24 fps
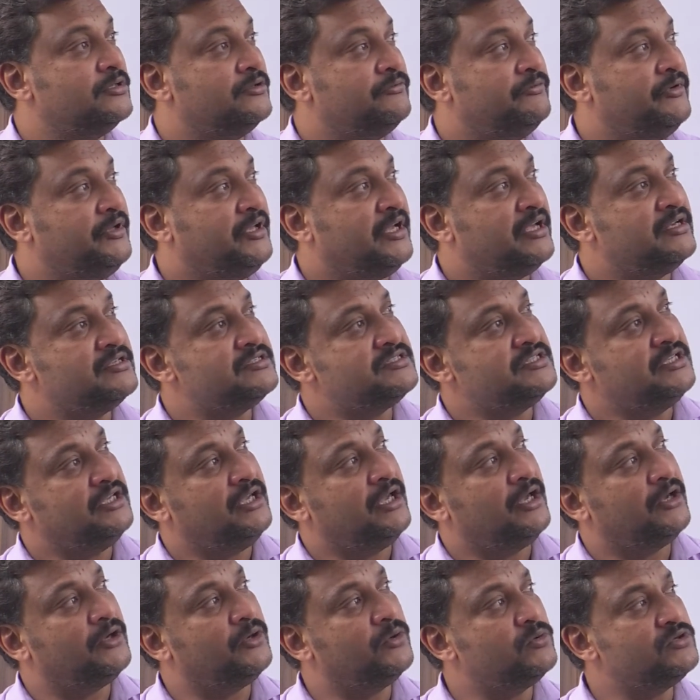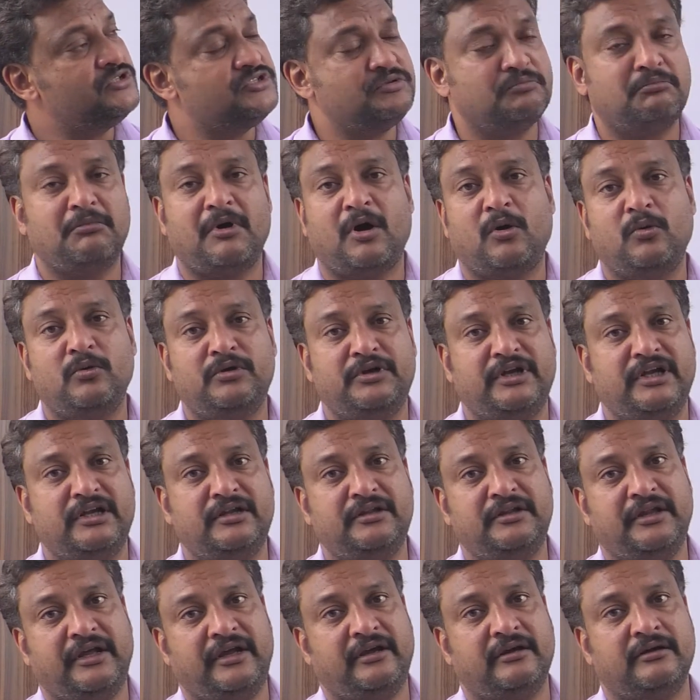We can see a huge mountain
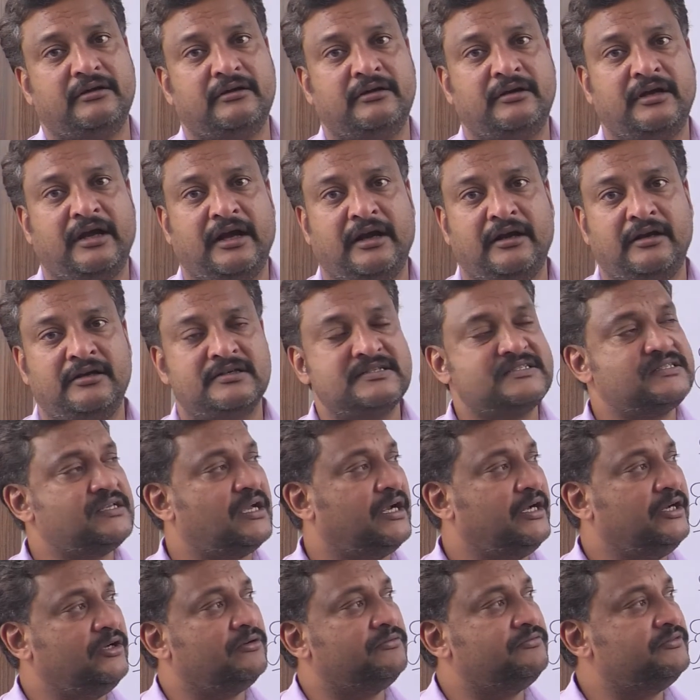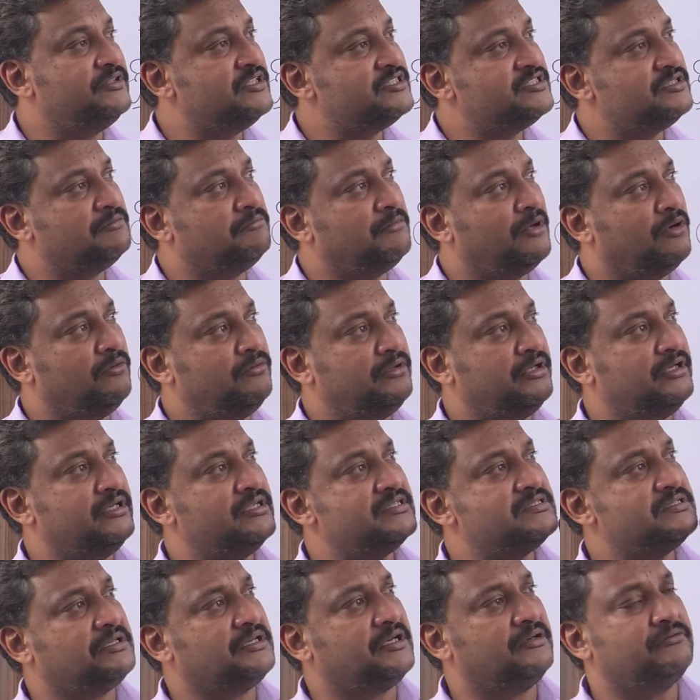there, and the side of this mountain
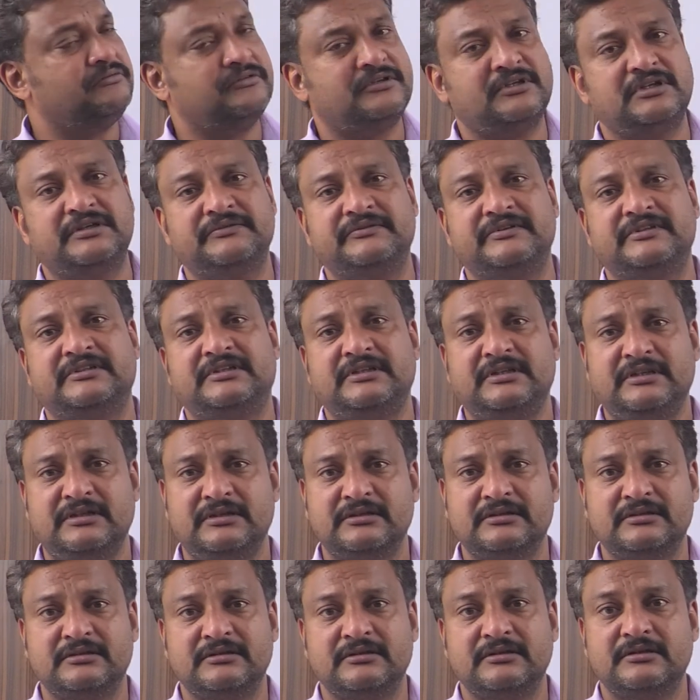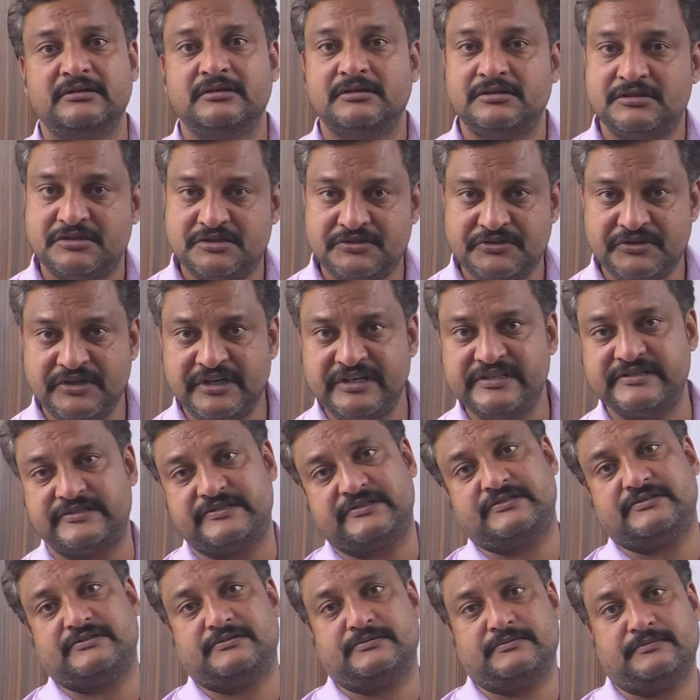is covered with
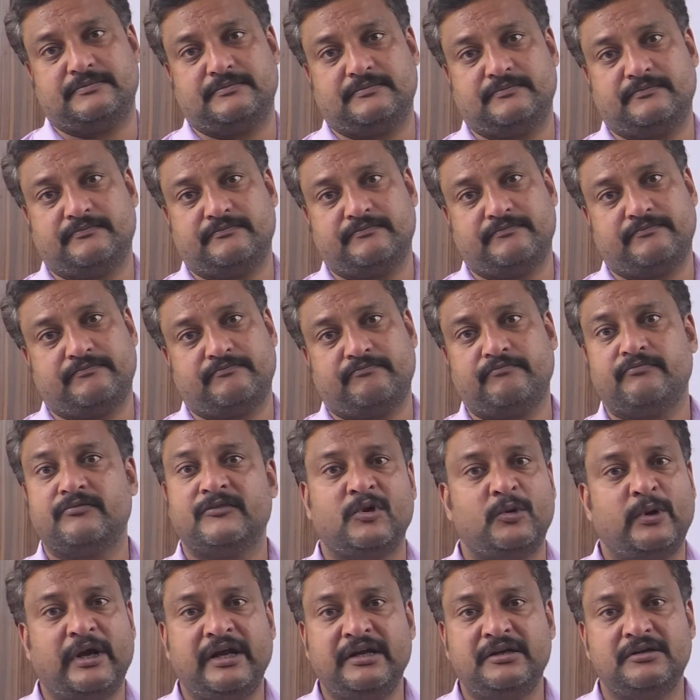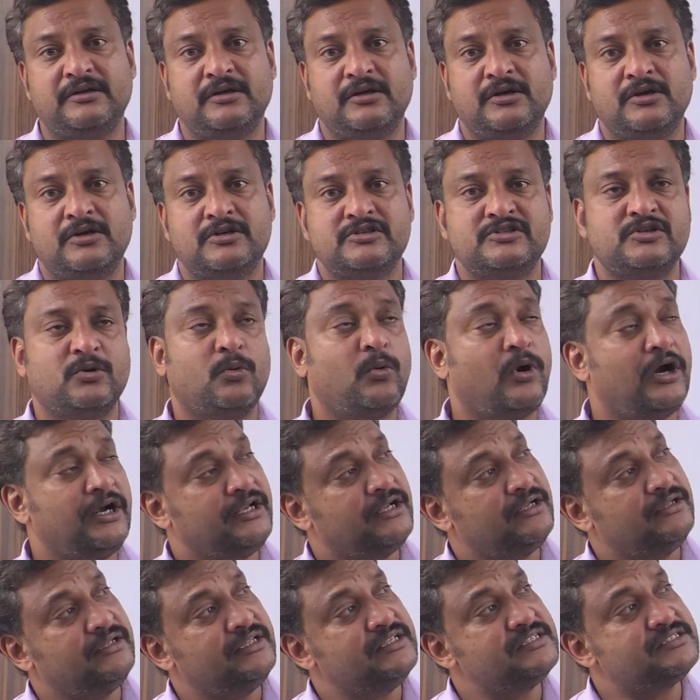trees. Right? So, what
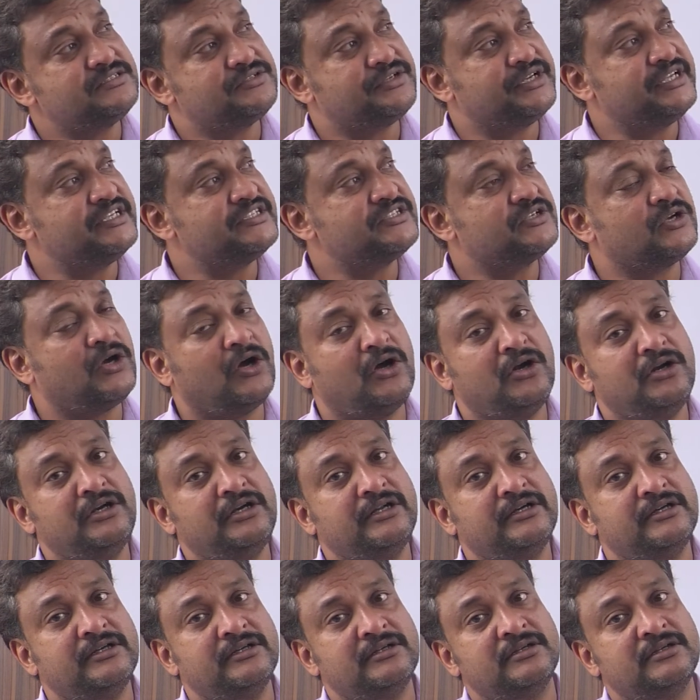are these trees called?